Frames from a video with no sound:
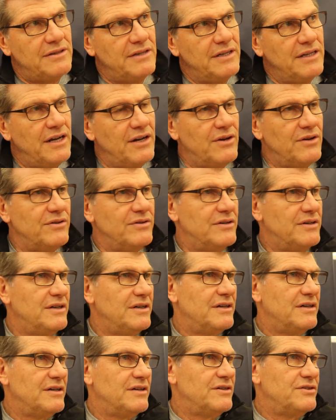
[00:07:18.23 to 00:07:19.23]
You know,
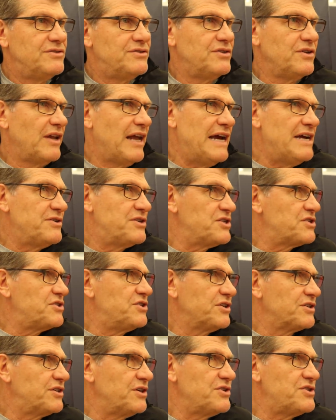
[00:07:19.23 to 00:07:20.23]
Tulane just
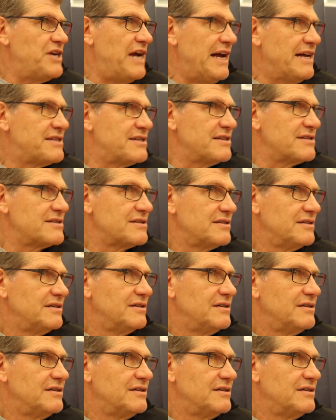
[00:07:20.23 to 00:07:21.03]
took their chances.